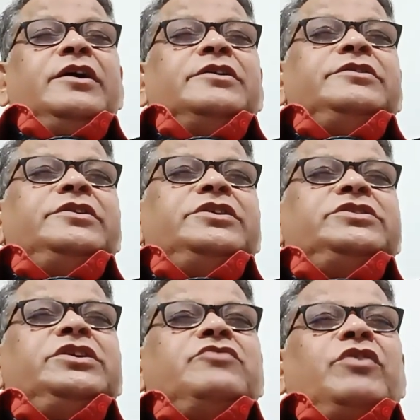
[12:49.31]
It is
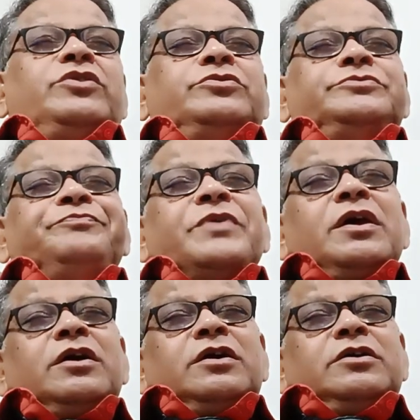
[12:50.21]
equal
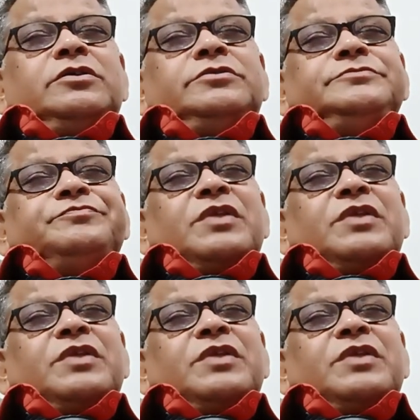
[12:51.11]
to